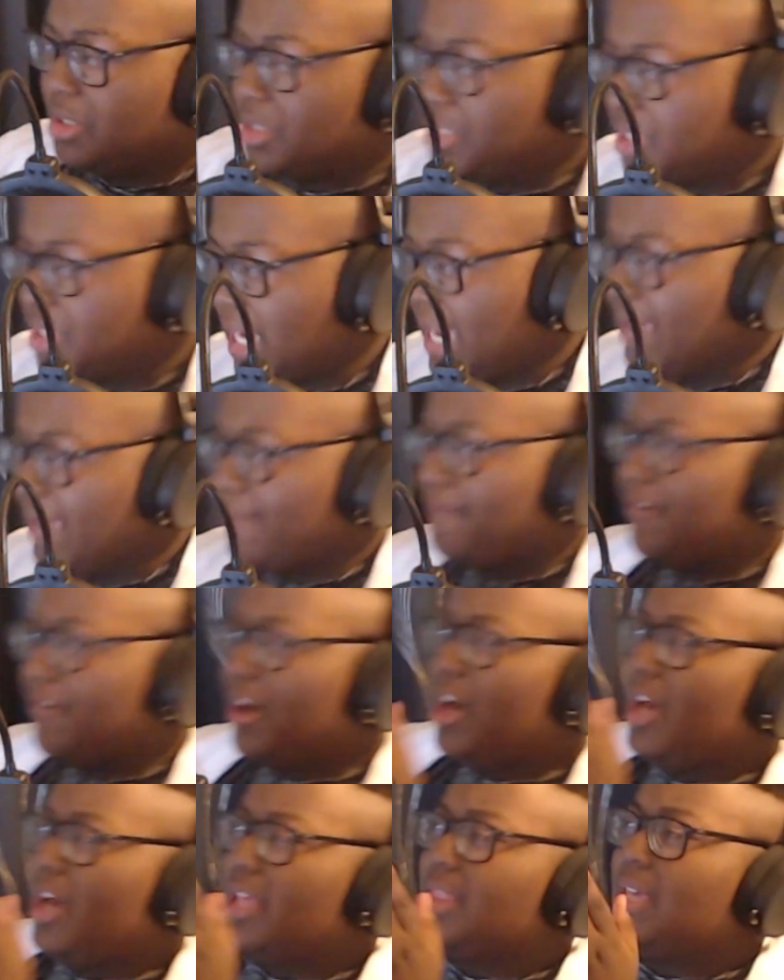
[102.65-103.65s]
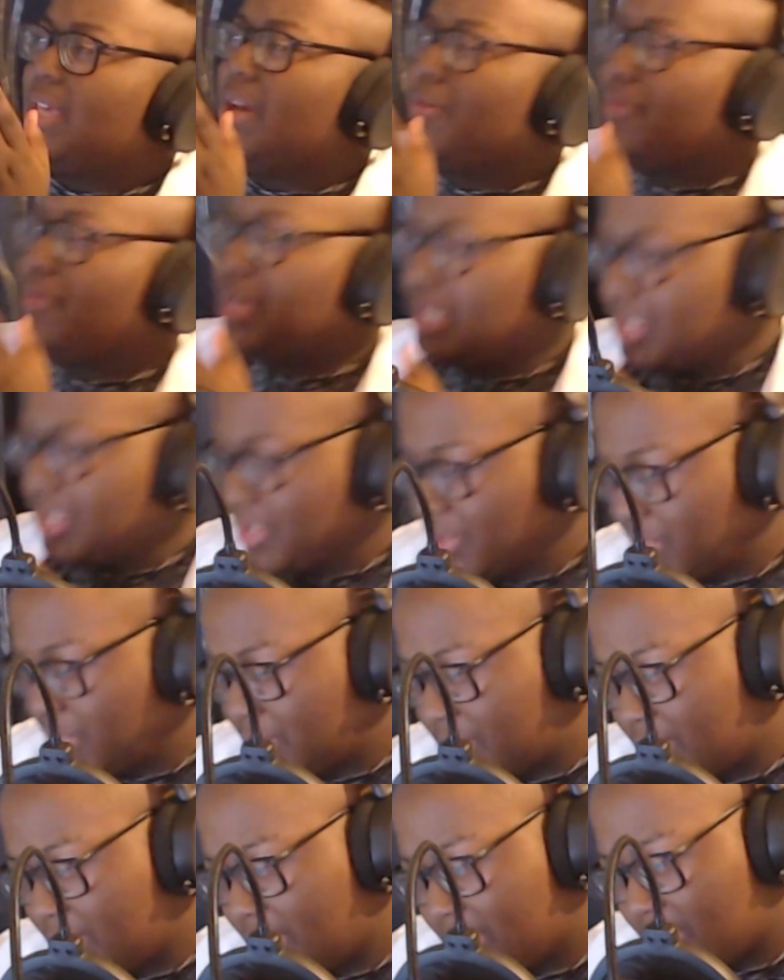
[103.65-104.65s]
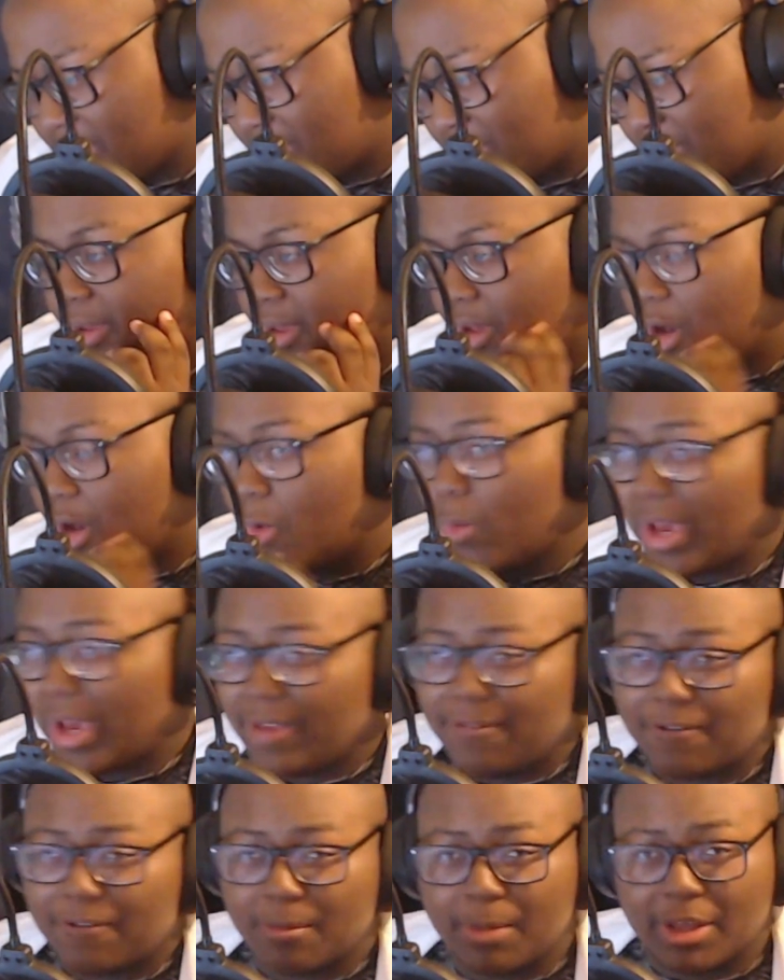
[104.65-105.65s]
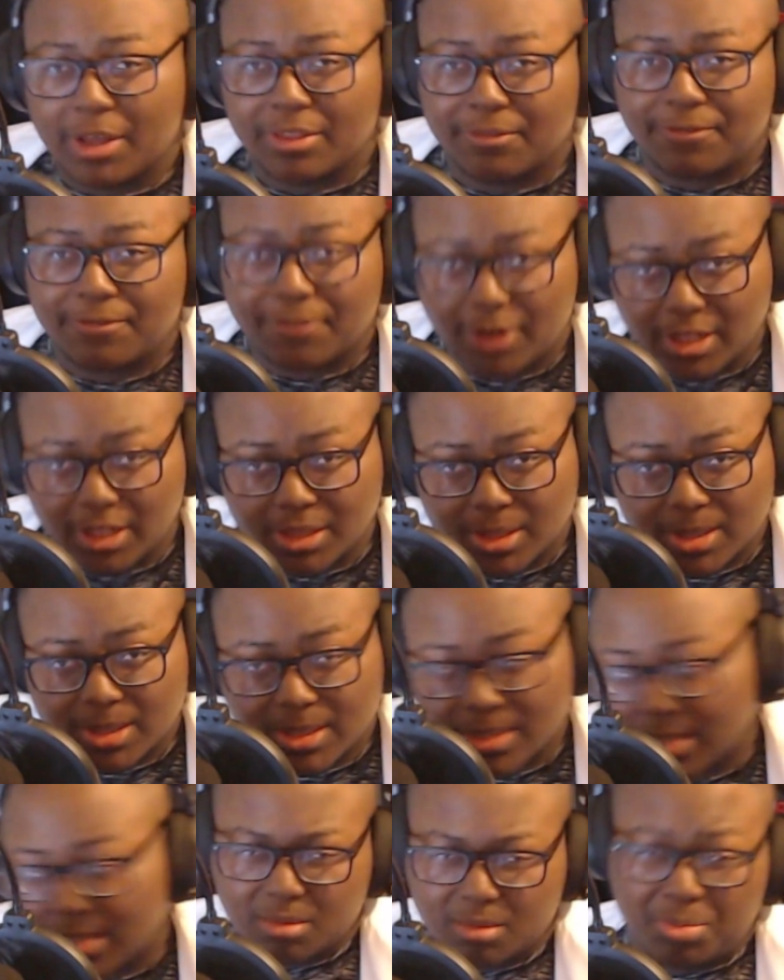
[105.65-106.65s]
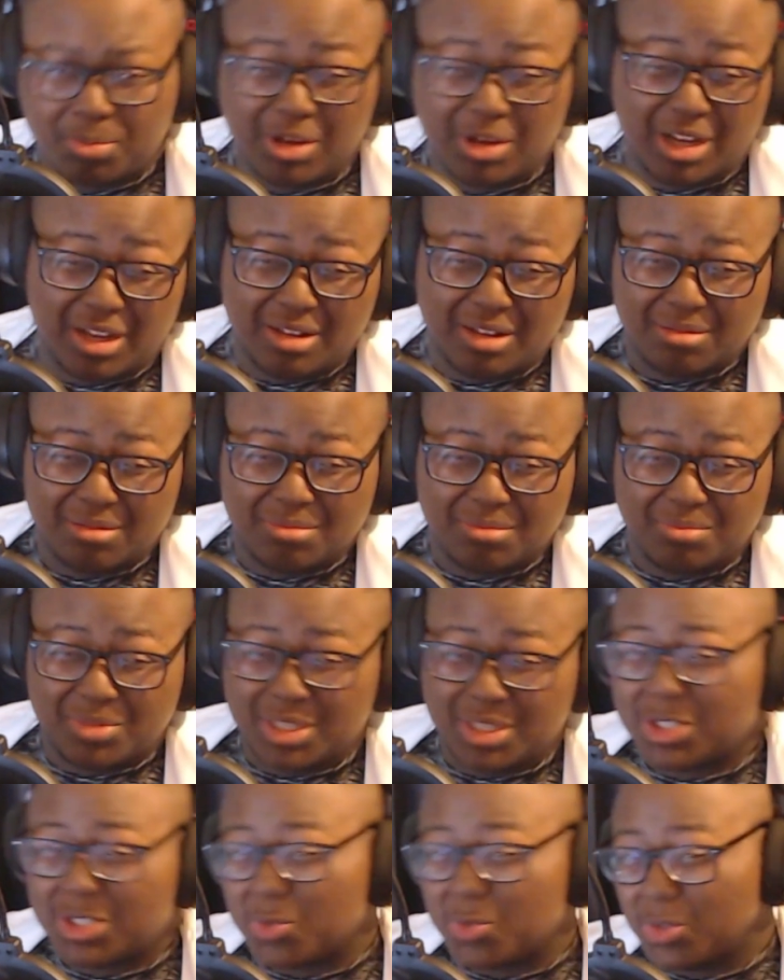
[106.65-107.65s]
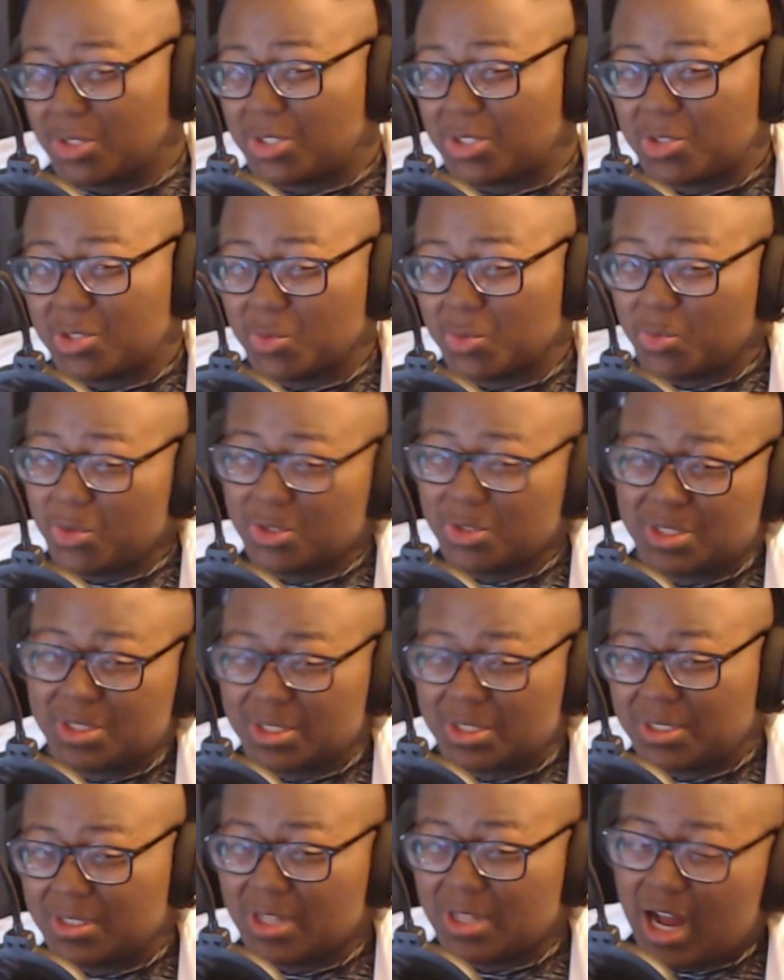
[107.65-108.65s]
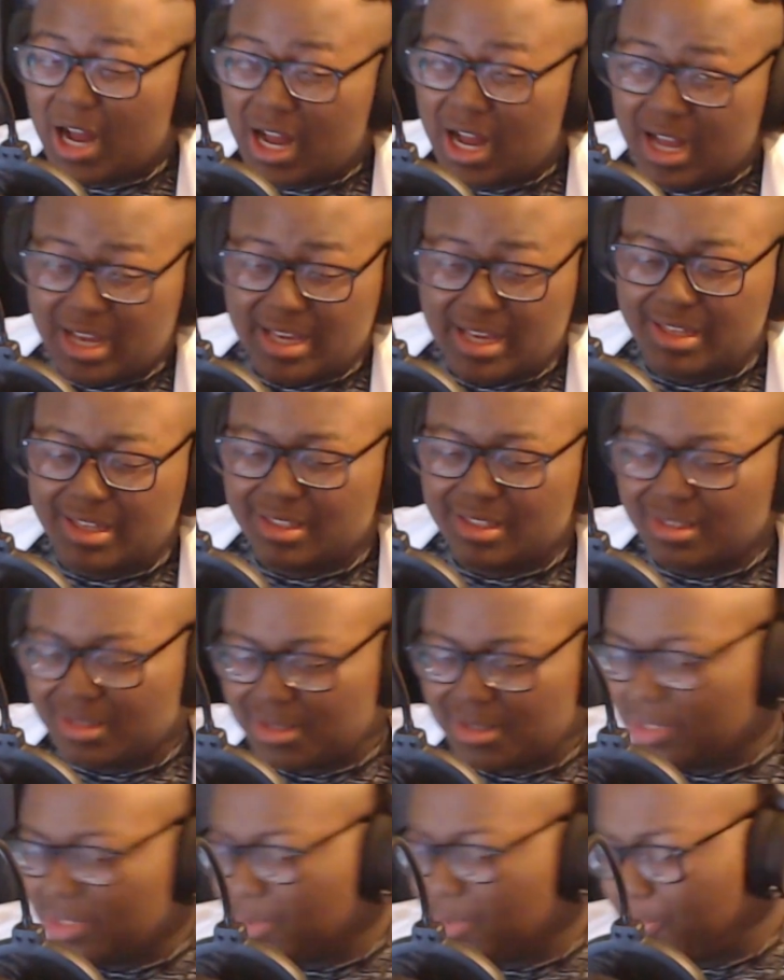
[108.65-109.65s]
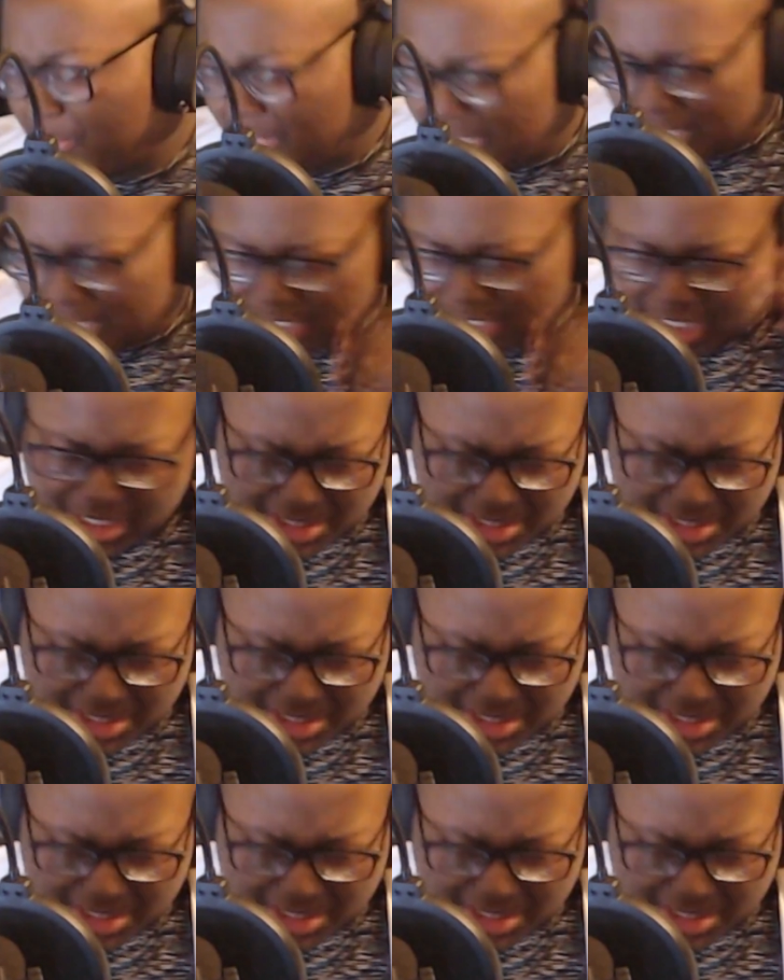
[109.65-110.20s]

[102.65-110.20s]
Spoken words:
divert their resources away from other fronts. But this was towards the start, and the British ended